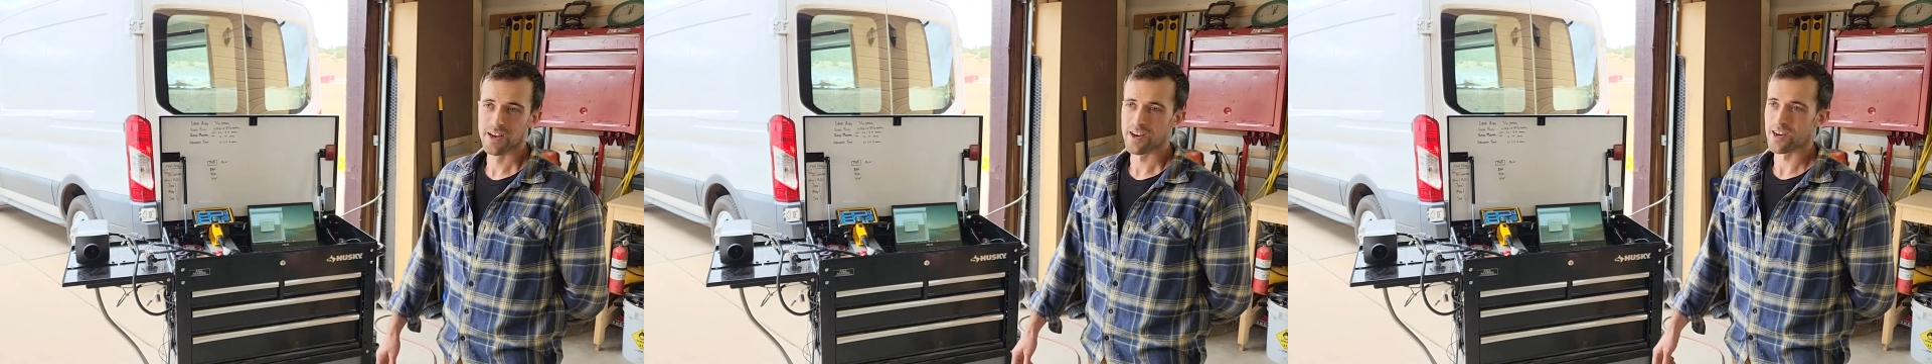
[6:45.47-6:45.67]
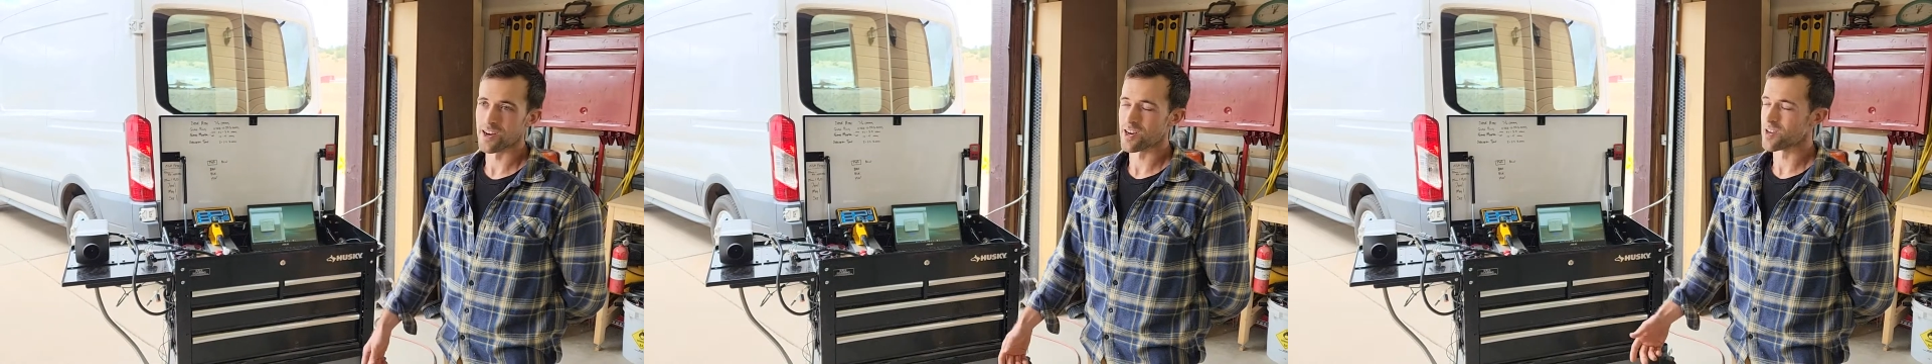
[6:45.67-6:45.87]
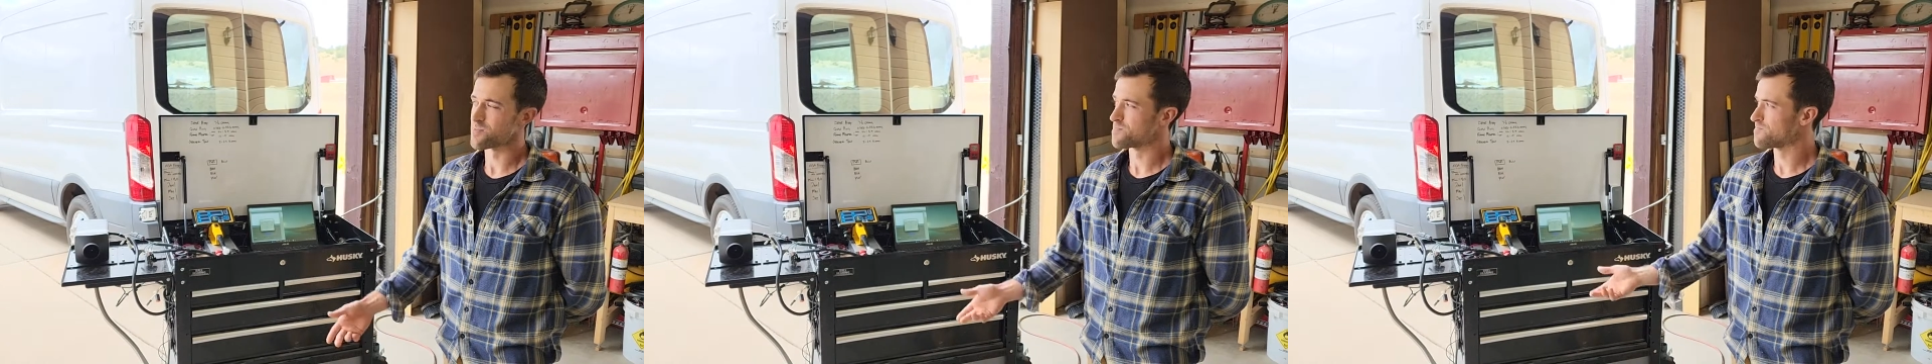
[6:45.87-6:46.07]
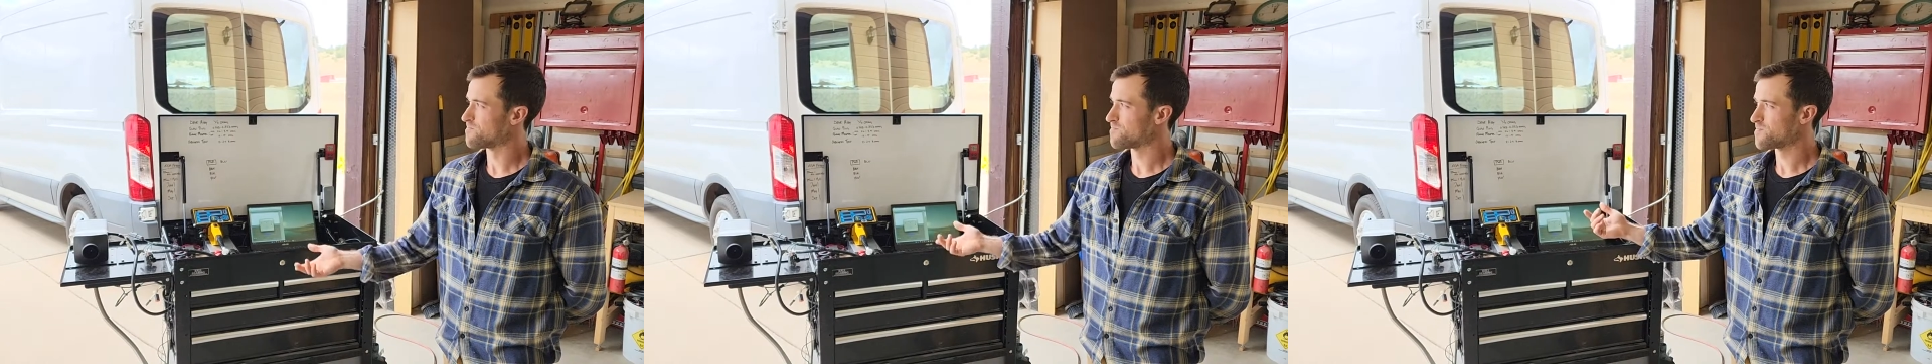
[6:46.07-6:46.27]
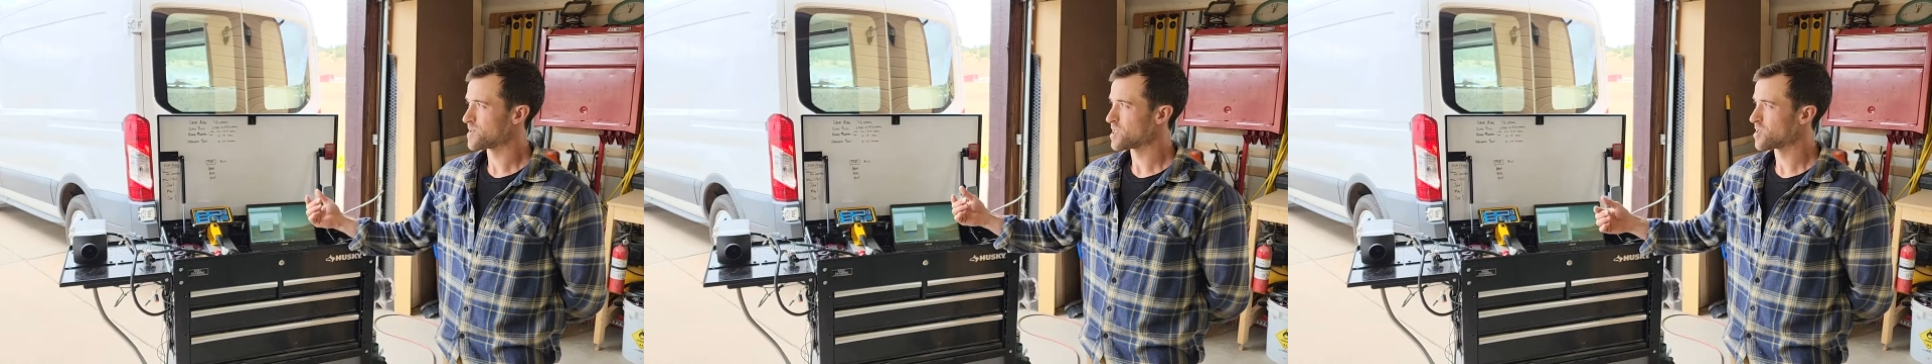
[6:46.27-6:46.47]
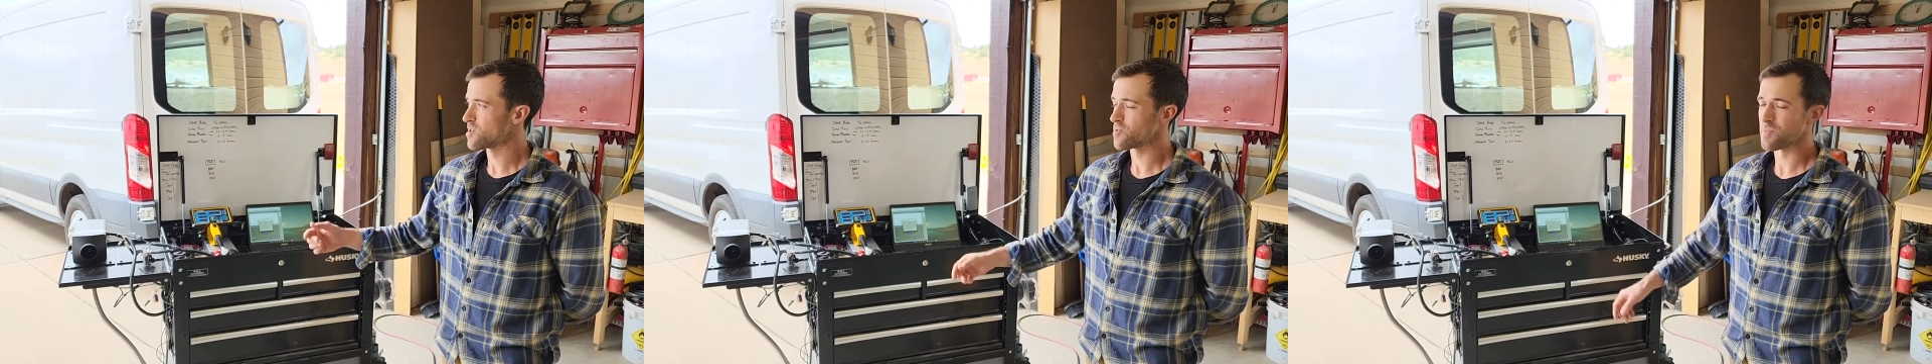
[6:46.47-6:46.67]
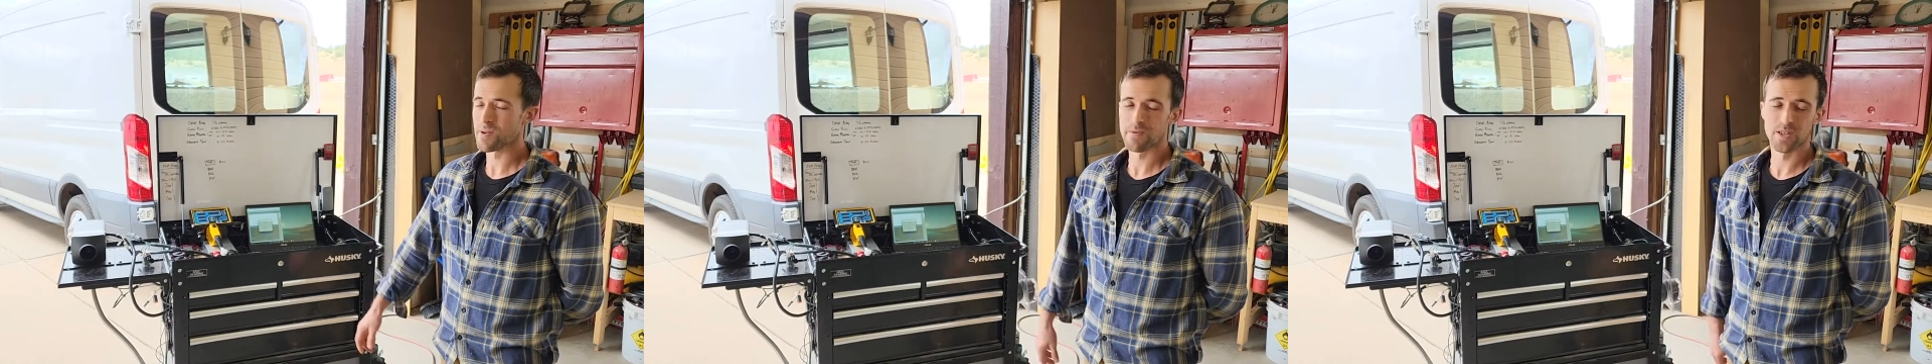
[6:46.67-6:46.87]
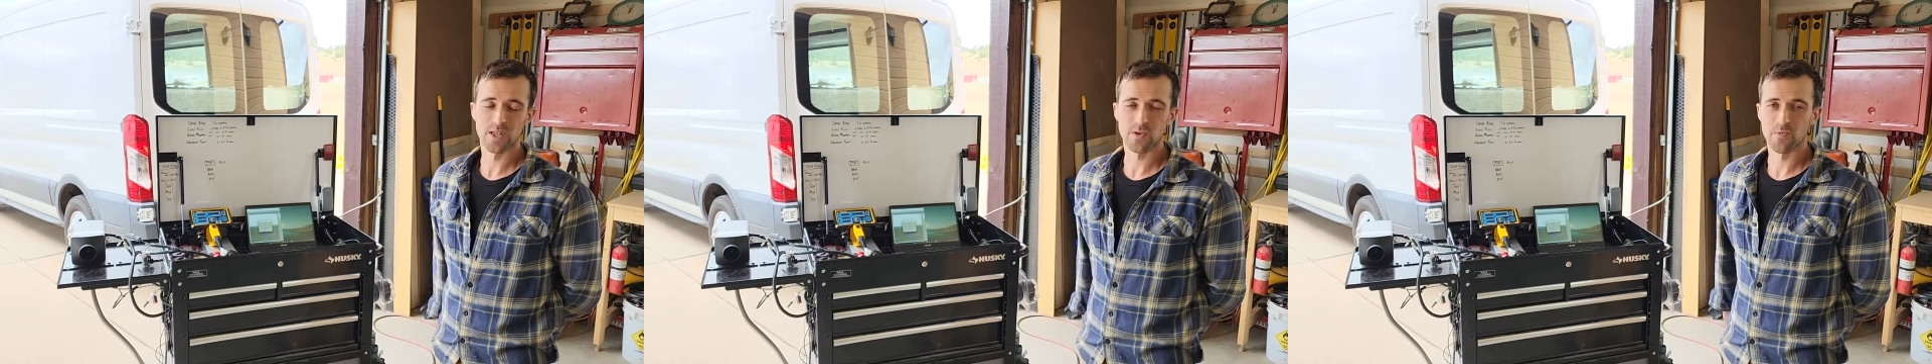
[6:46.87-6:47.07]
or
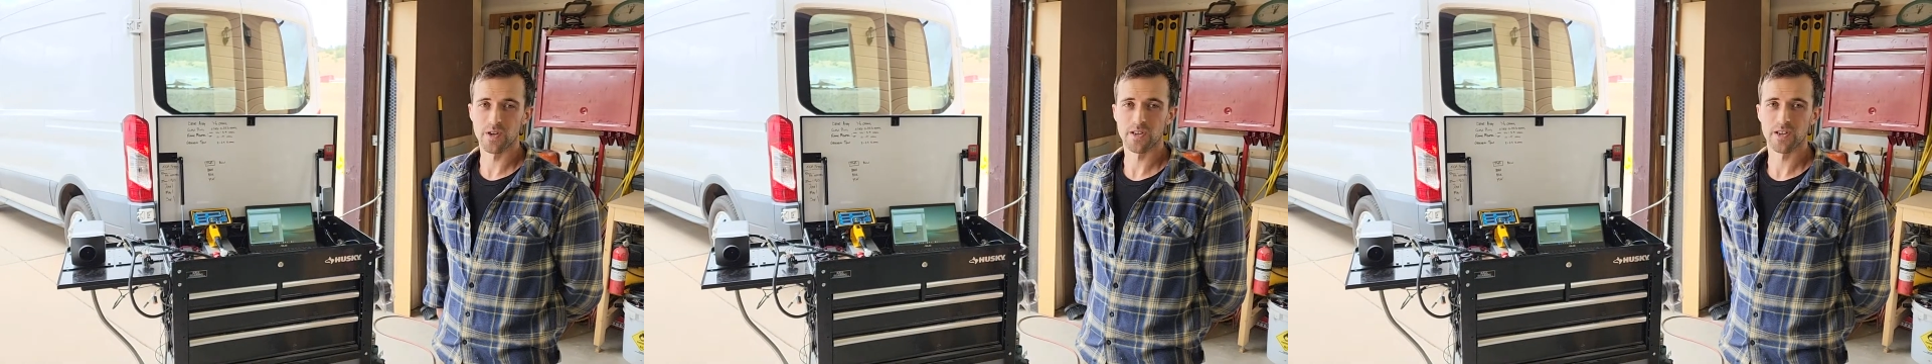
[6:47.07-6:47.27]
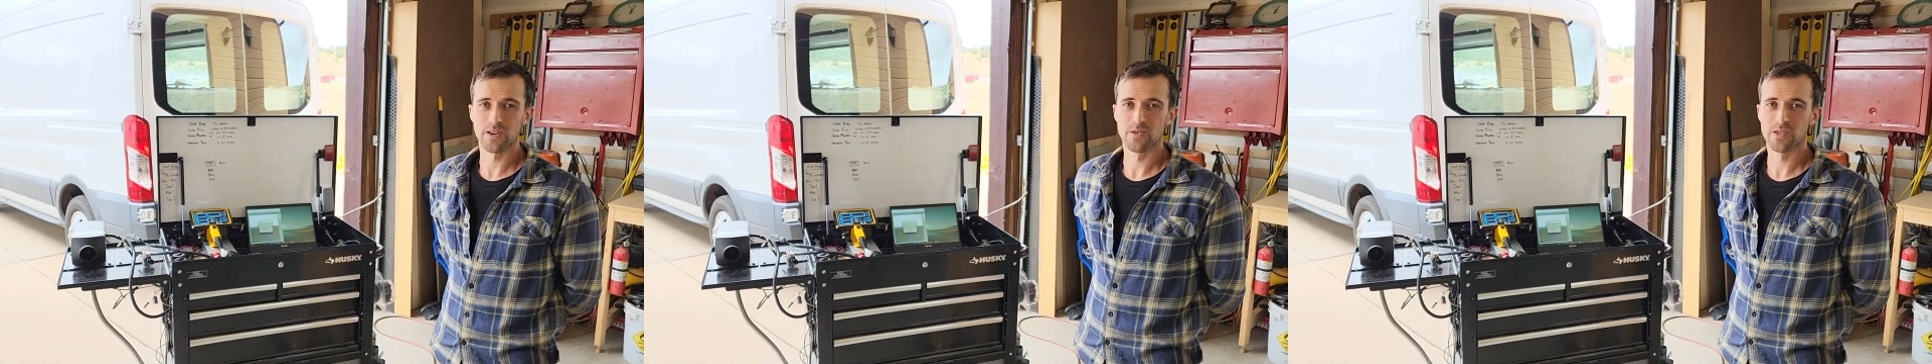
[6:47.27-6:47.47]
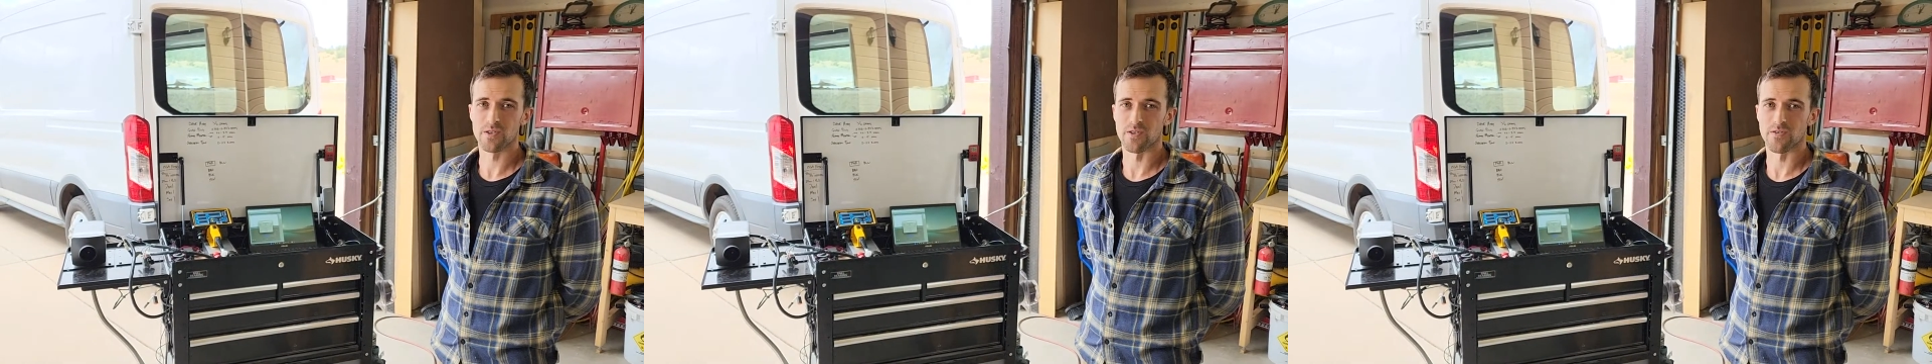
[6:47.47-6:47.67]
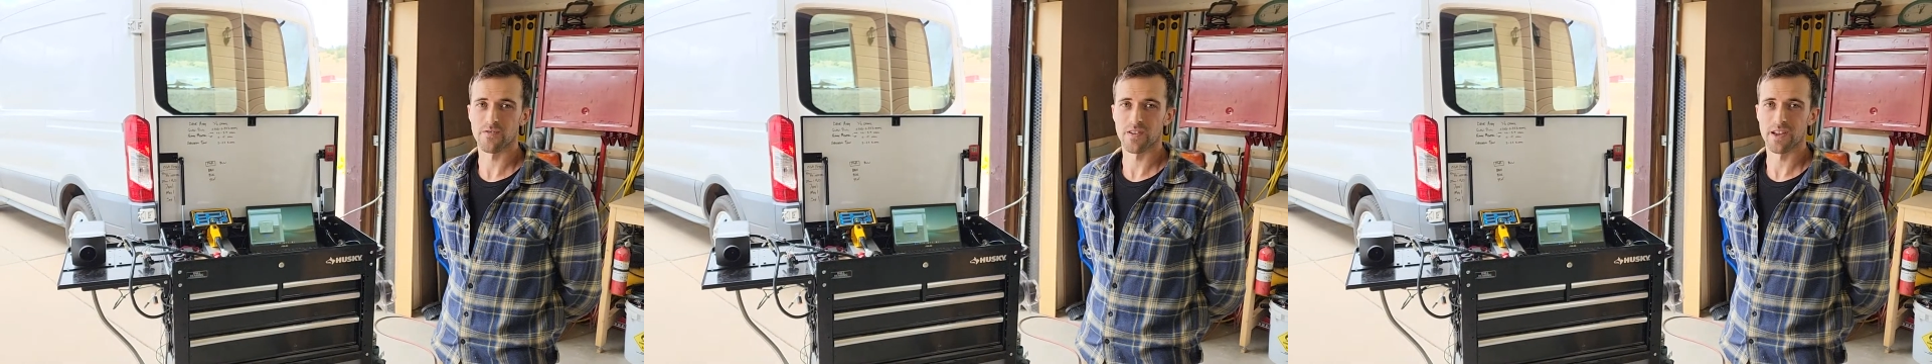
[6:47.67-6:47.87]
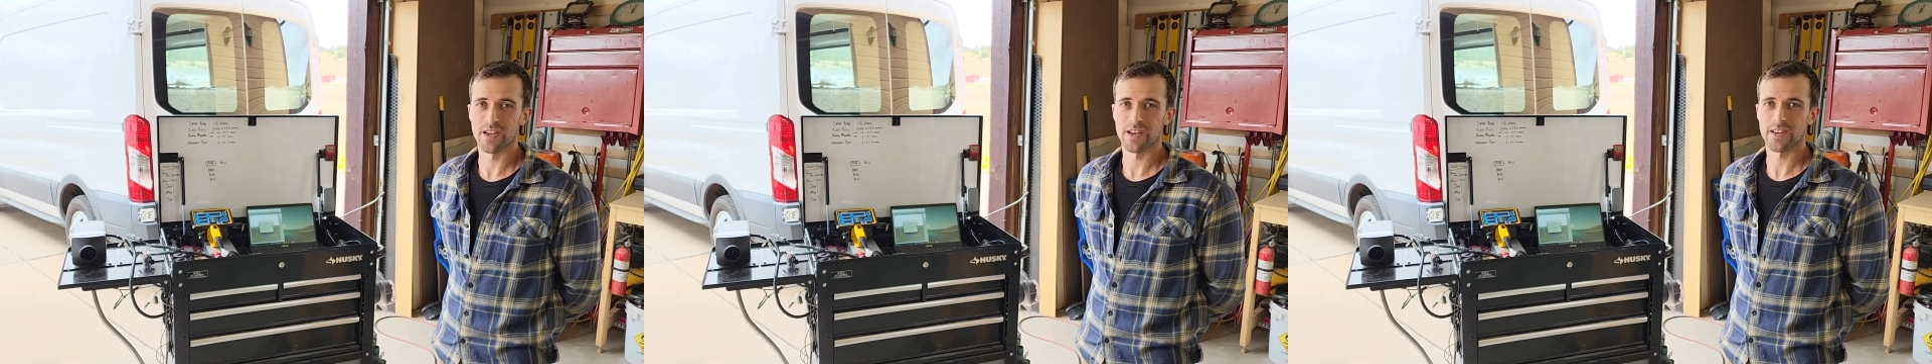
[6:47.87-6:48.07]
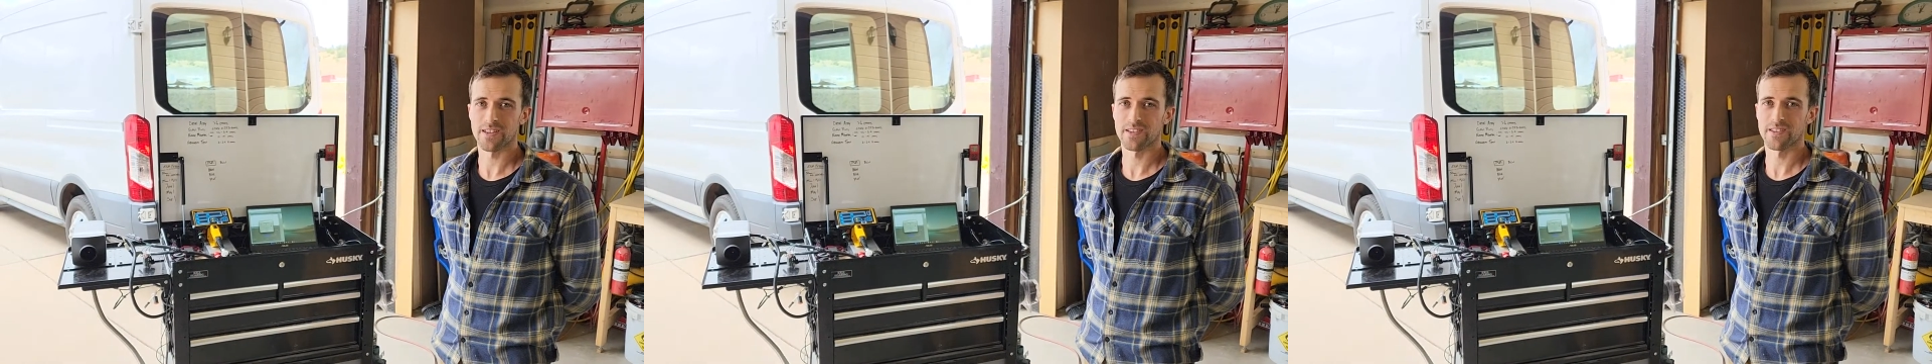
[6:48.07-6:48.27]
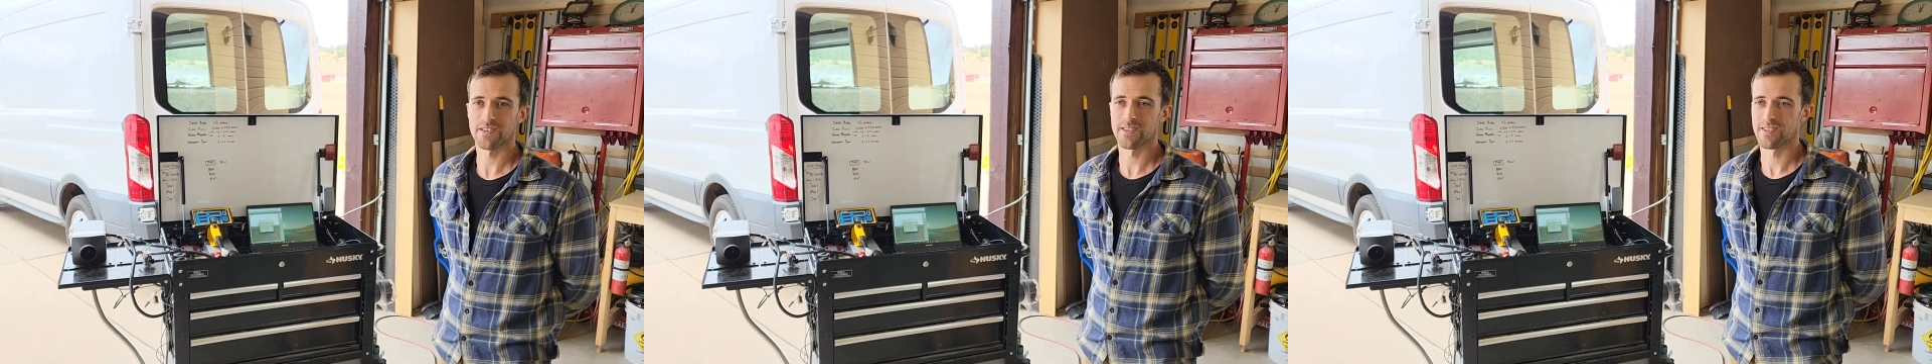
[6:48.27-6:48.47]
maybe just windows or a fan,